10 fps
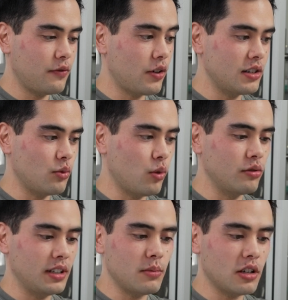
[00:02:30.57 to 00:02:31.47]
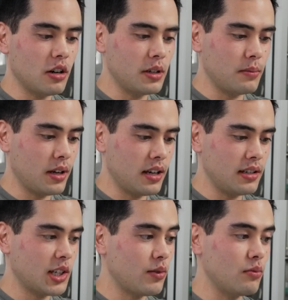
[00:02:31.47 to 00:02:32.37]
Freighter won't let me copy and
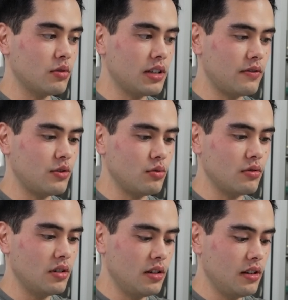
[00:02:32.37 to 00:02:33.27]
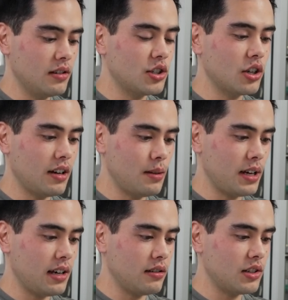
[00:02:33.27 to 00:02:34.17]
paste, so I will have to
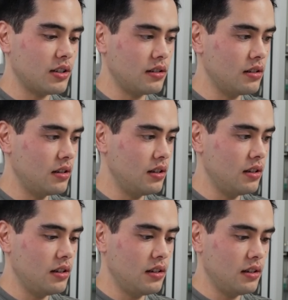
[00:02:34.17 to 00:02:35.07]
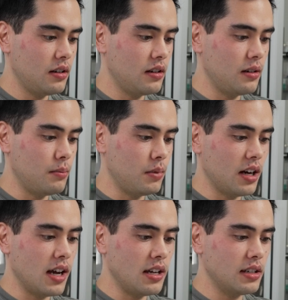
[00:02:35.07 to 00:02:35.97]
type out
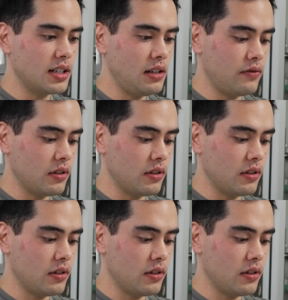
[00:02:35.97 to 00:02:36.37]
my seed